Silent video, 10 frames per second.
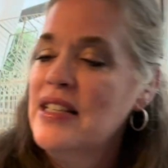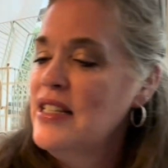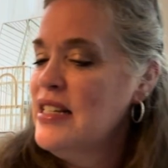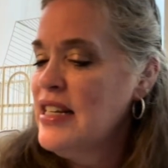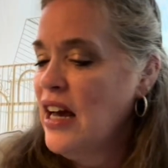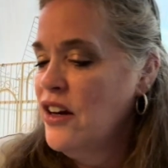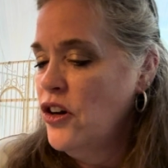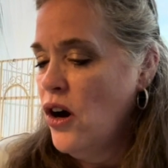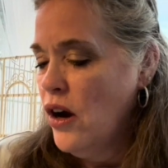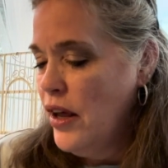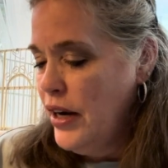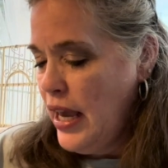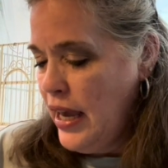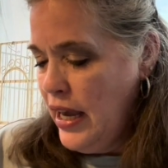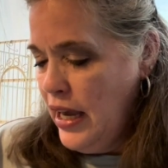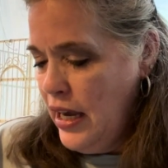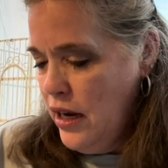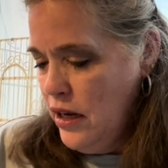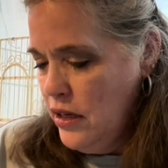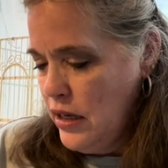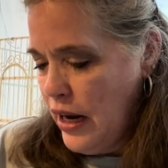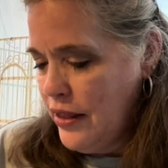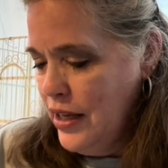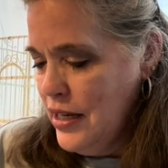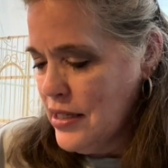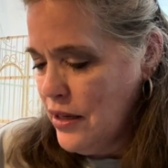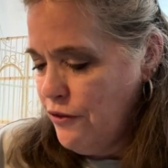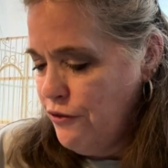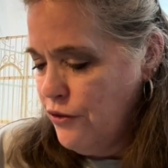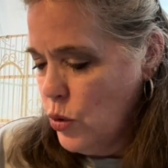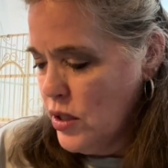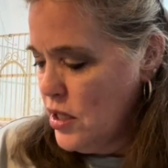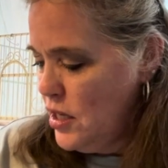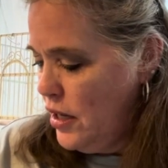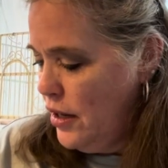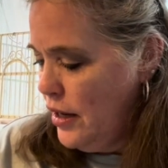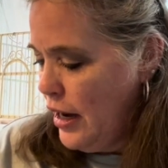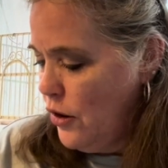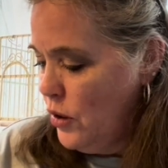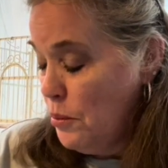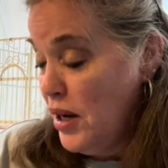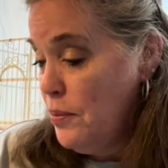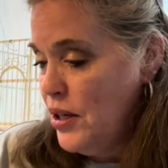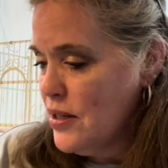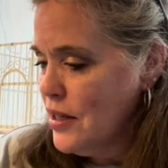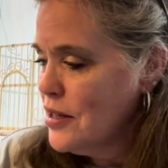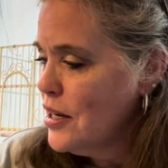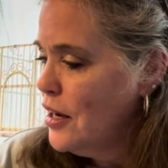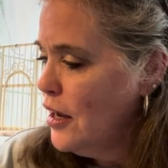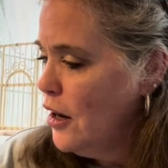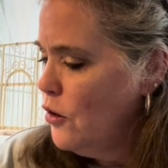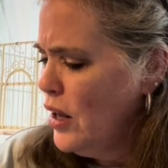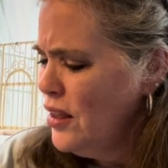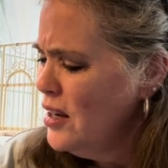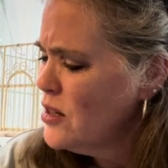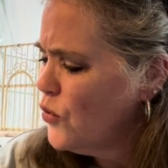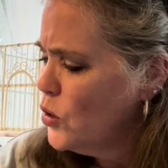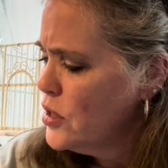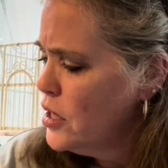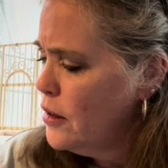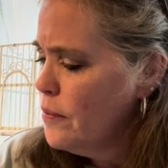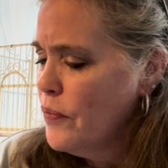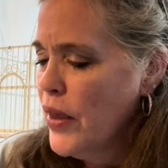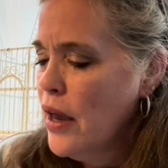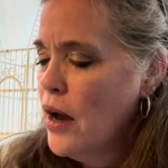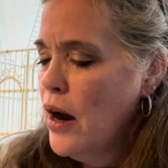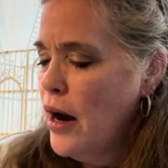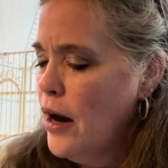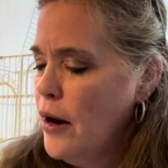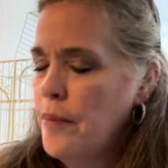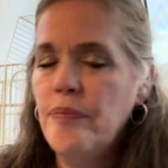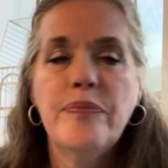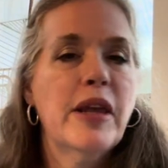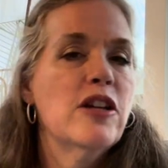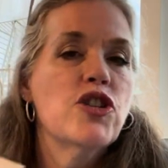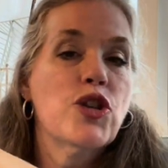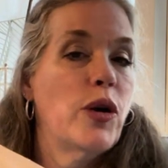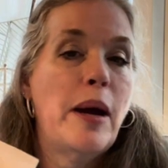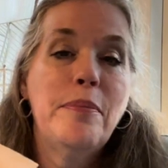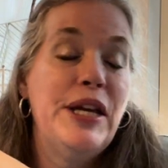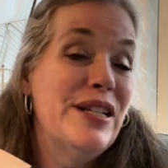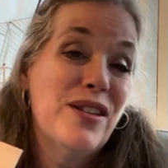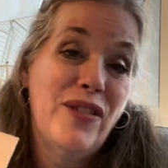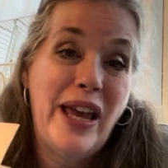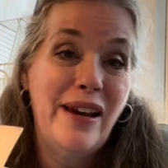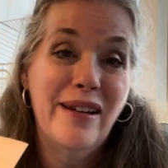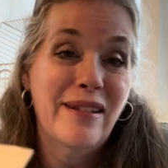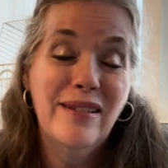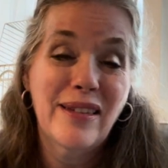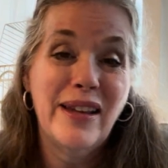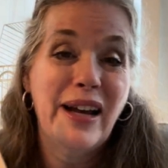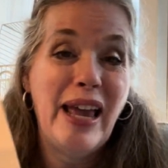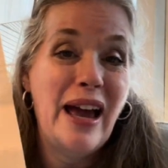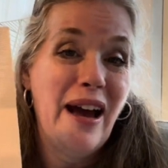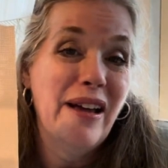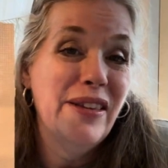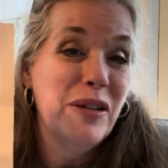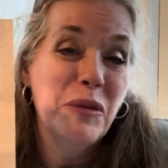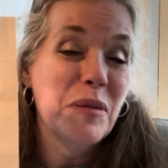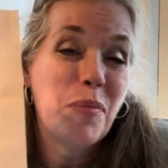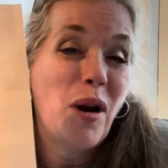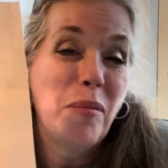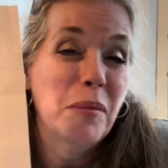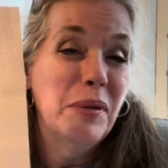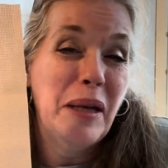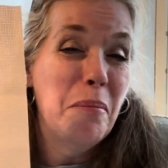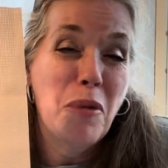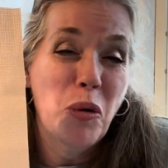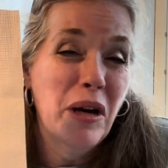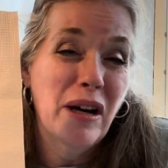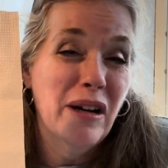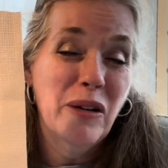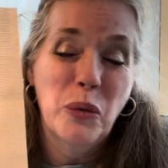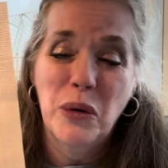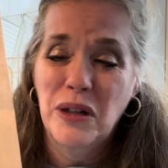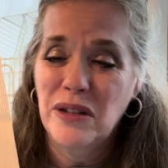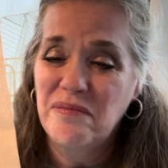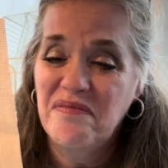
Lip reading: is done on a, I think it's a 14 count. It might be a 16 count. I think it's 14. Scrap piece of Ada that I had that was probably mocha or